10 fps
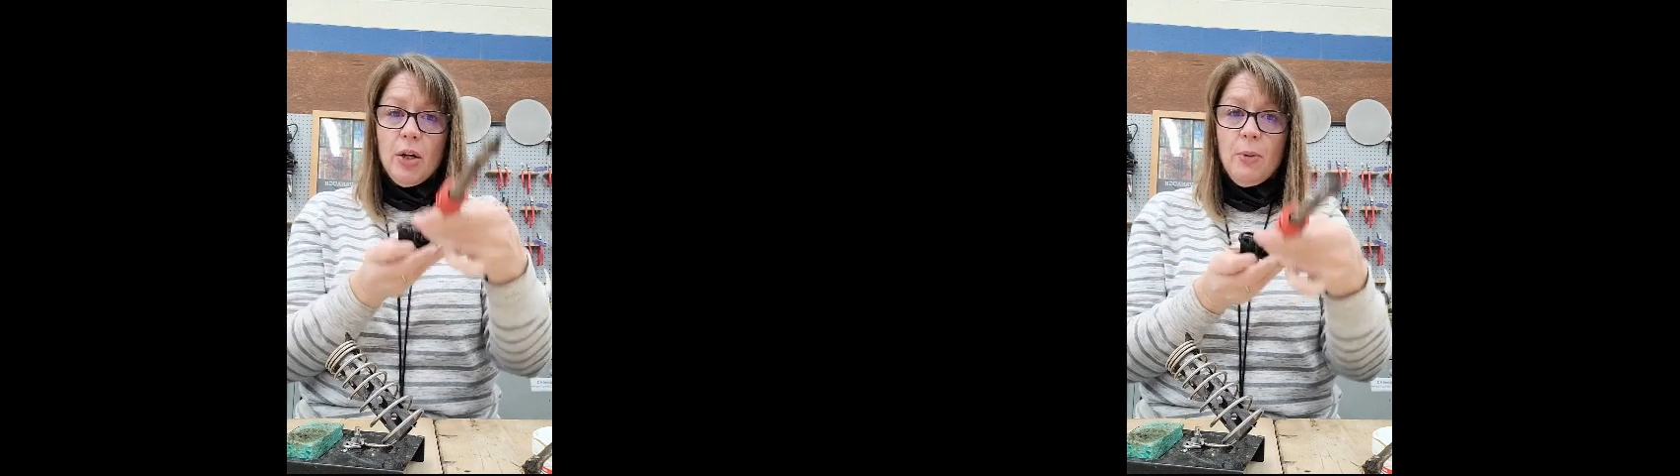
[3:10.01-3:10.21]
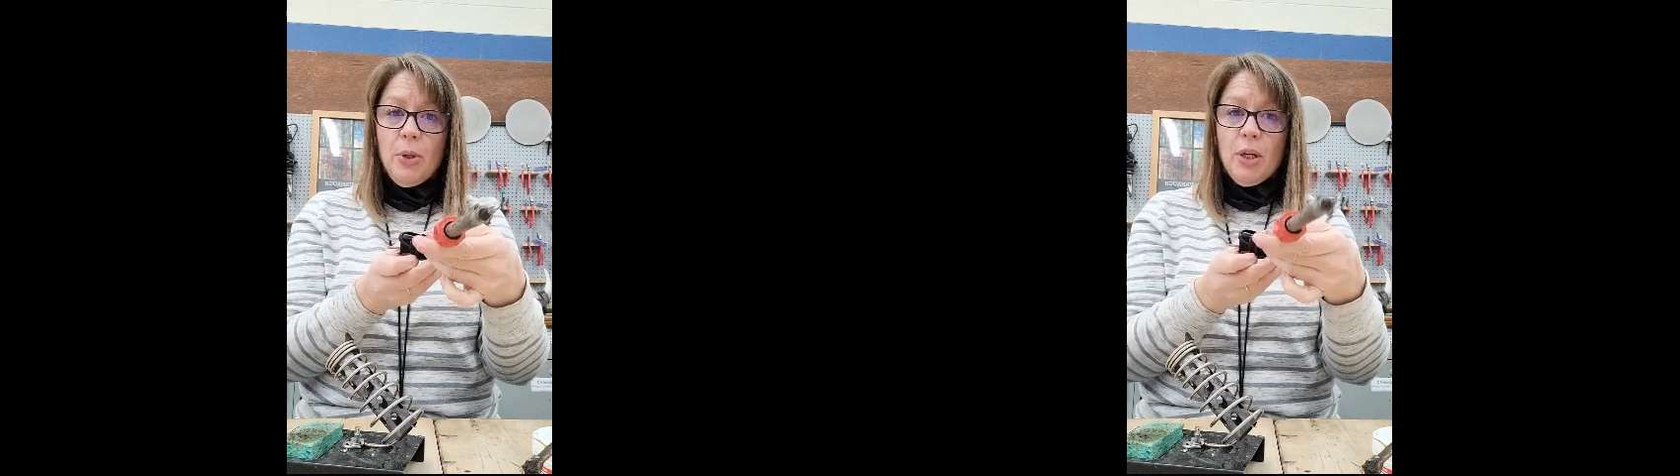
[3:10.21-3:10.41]

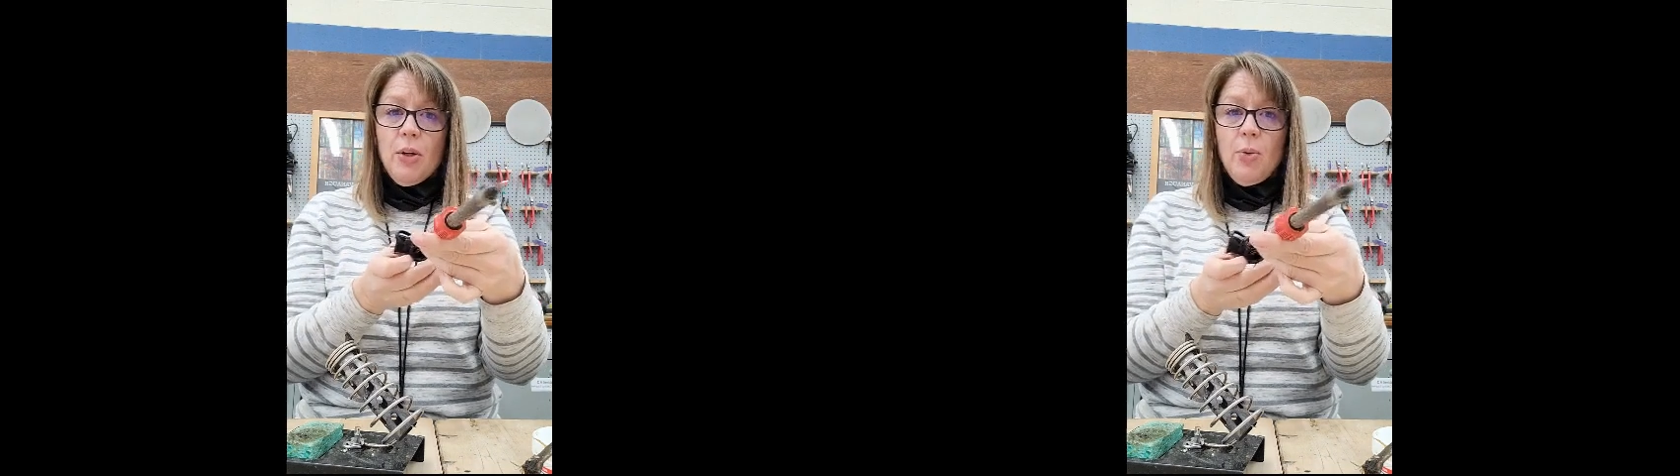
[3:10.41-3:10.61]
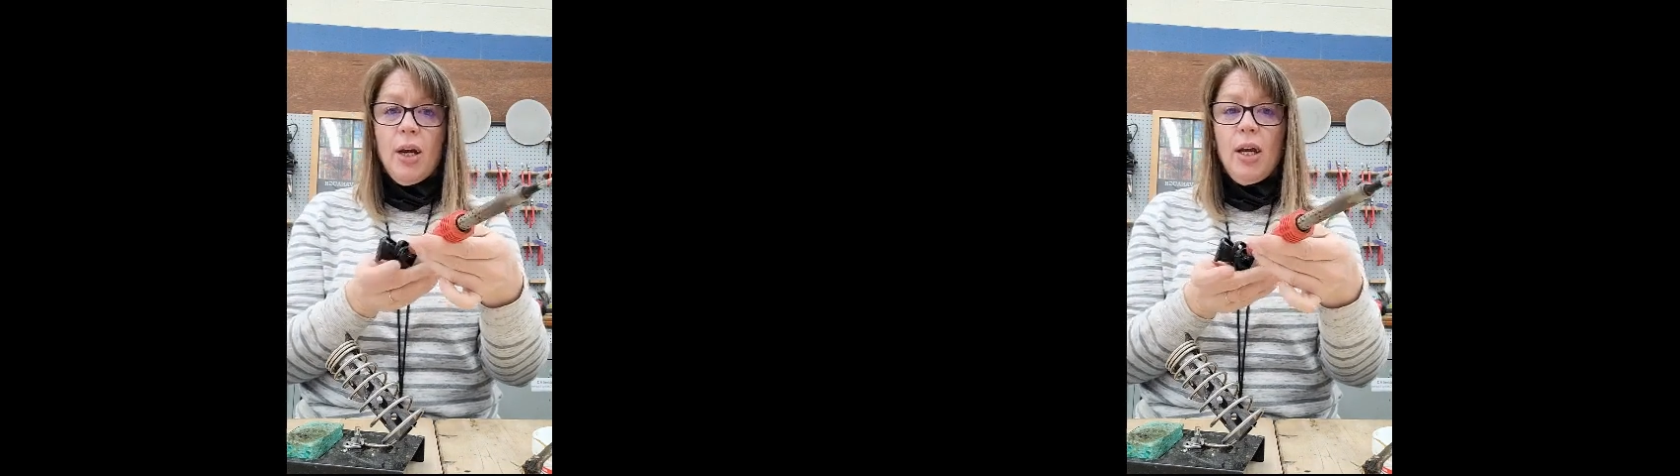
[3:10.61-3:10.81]
go put
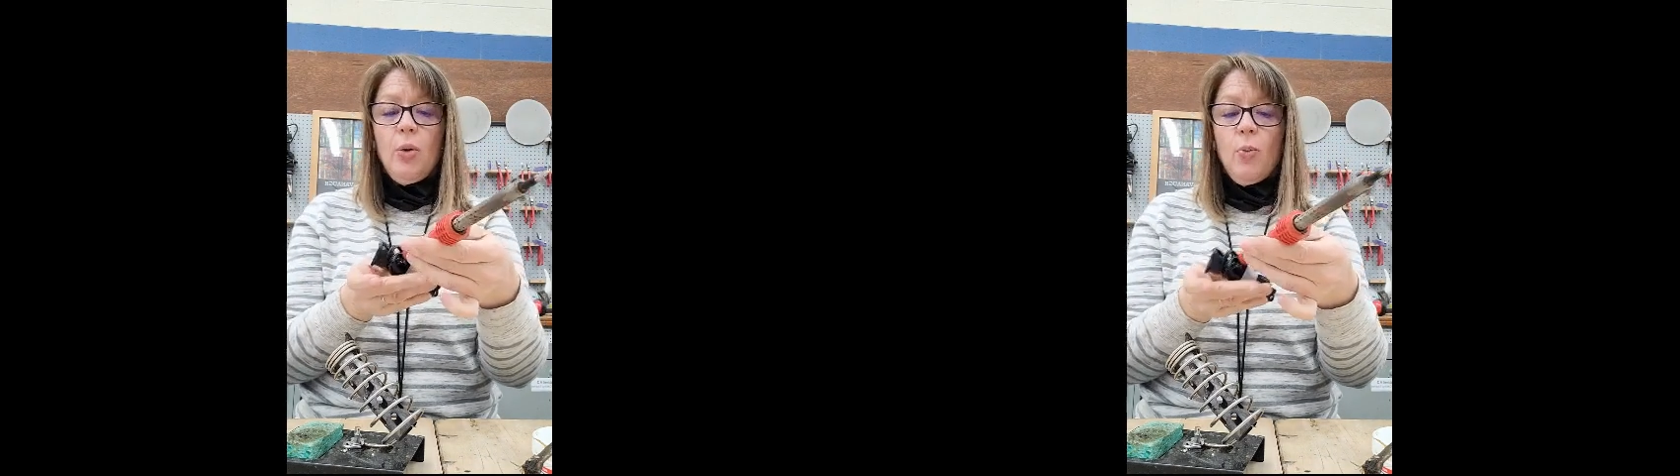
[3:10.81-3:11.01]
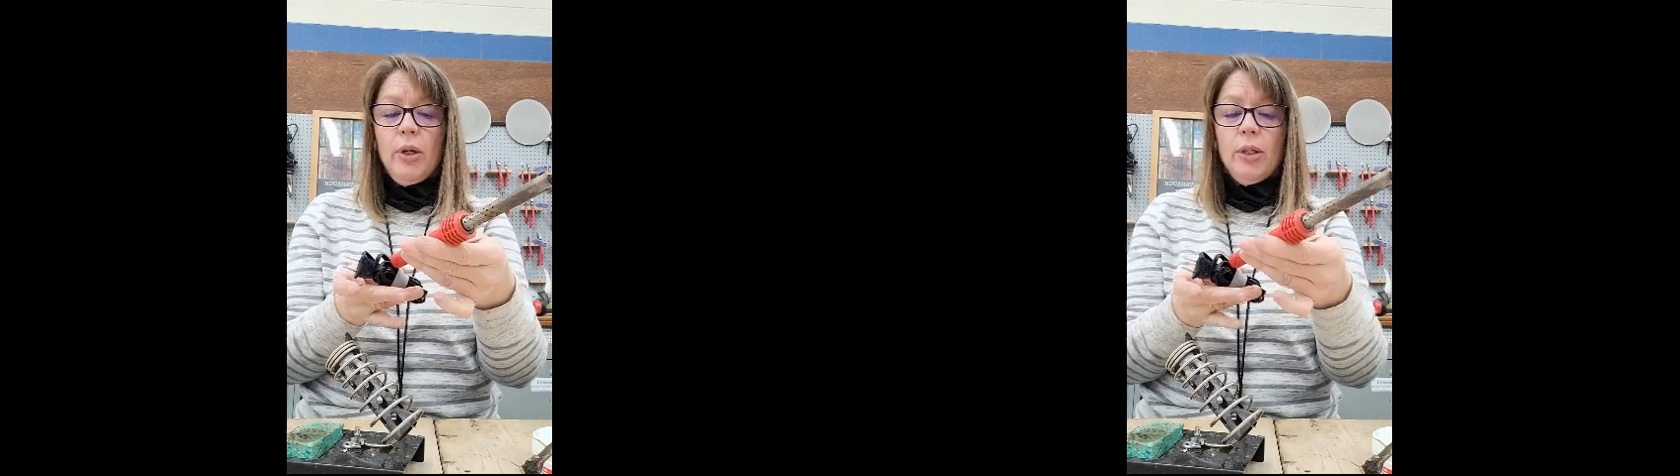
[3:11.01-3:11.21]
it
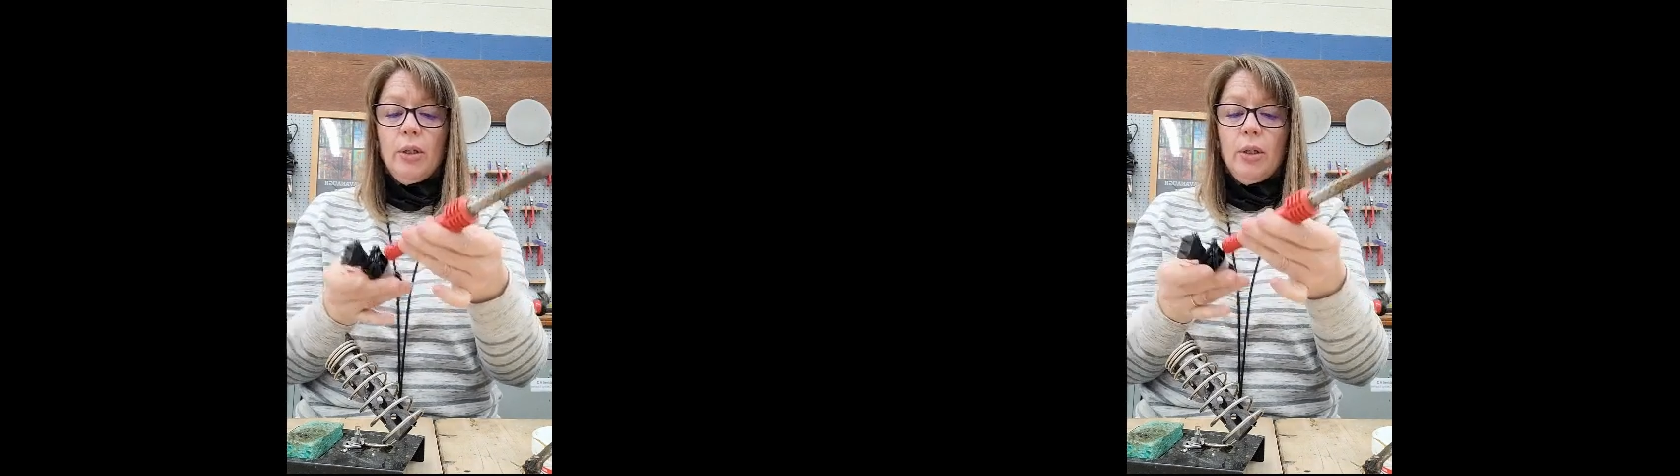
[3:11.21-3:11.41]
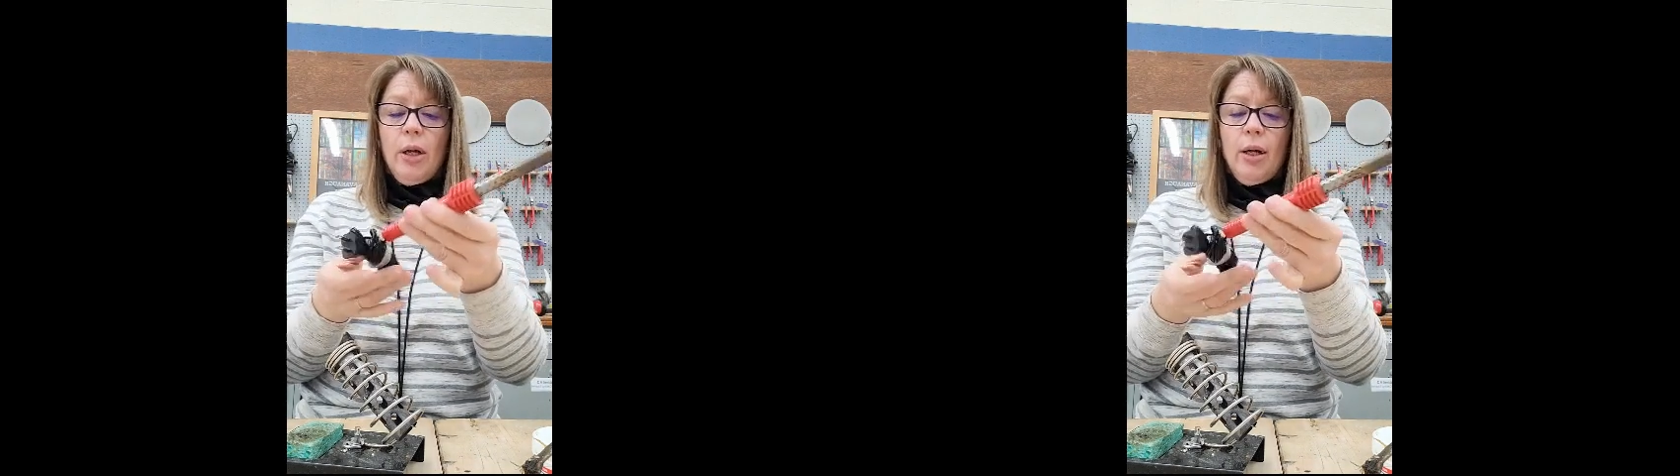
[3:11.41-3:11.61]
away,
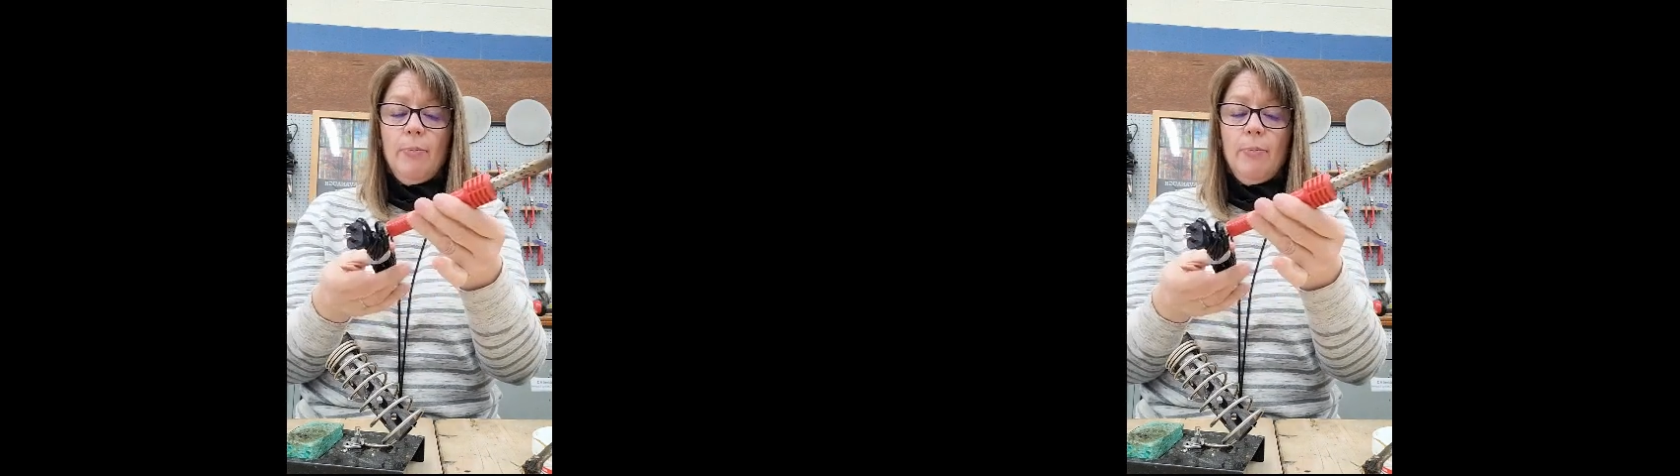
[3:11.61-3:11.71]
will